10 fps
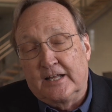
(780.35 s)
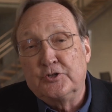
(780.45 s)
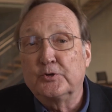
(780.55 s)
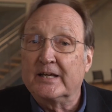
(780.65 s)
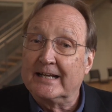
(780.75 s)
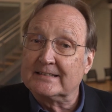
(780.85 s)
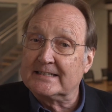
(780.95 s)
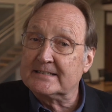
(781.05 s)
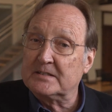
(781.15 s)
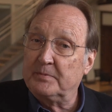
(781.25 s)
And you can
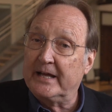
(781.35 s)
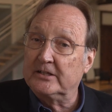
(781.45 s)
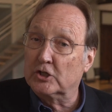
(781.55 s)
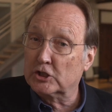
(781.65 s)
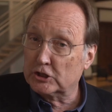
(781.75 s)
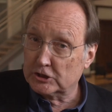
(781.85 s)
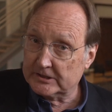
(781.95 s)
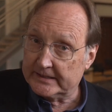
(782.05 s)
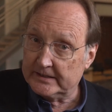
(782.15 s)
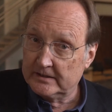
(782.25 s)
anticipate
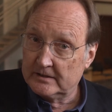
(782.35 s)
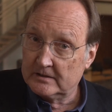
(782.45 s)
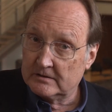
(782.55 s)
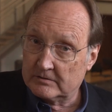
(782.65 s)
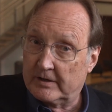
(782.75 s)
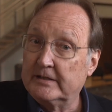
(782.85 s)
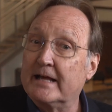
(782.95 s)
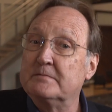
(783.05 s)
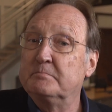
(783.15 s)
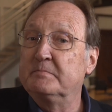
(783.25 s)
early, right,
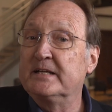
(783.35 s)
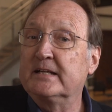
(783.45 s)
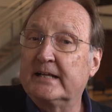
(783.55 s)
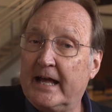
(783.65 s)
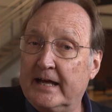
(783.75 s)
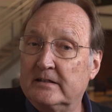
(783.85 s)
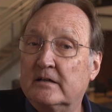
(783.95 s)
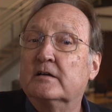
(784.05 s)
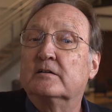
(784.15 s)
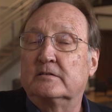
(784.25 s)
and mitigate
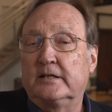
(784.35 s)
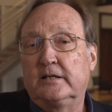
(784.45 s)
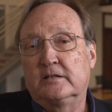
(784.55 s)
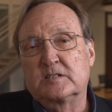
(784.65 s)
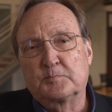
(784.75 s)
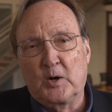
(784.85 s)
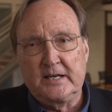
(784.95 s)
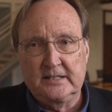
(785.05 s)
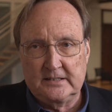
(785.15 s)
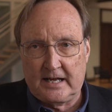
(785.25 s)
the
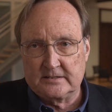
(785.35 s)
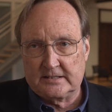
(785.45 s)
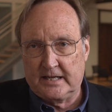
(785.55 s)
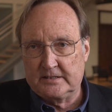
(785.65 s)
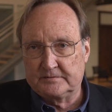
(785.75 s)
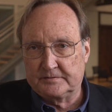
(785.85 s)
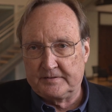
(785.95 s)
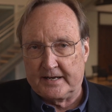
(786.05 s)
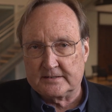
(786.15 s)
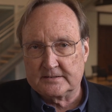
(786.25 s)
spreading cascade of
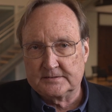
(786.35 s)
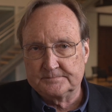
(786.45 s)
effects.